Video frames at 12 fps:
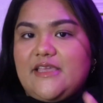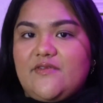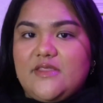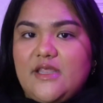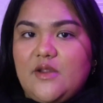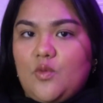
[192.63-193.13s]

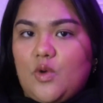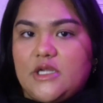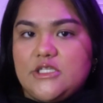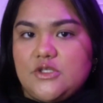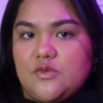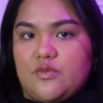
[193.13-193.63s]
Given that I
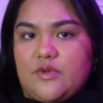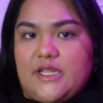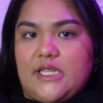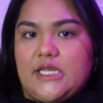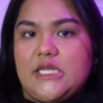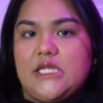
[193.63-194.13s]
want to
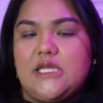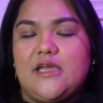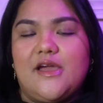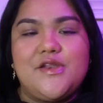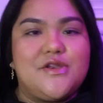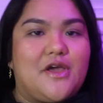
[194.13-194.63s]
read
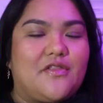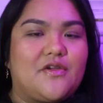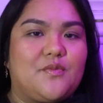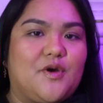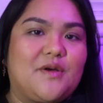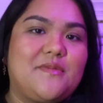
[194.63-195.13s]

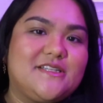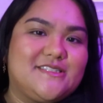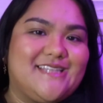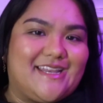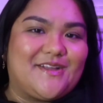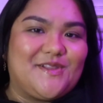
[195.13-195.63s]
another book by
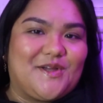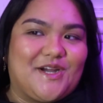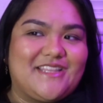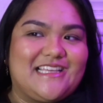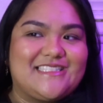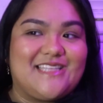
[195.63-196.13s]
Susanna
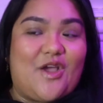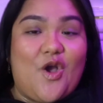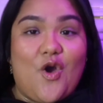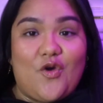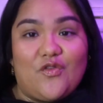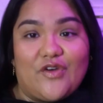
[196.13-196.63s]
Clark that's like
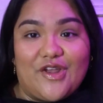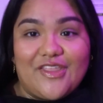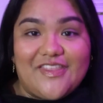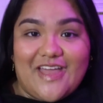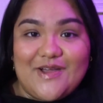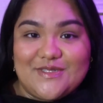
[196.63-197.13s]
over
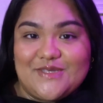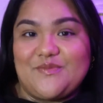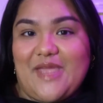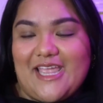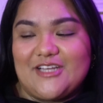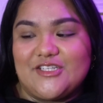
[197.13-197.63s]

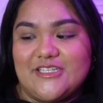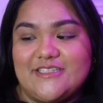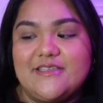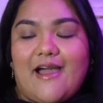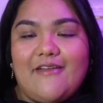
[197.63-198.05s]
1,000 pages,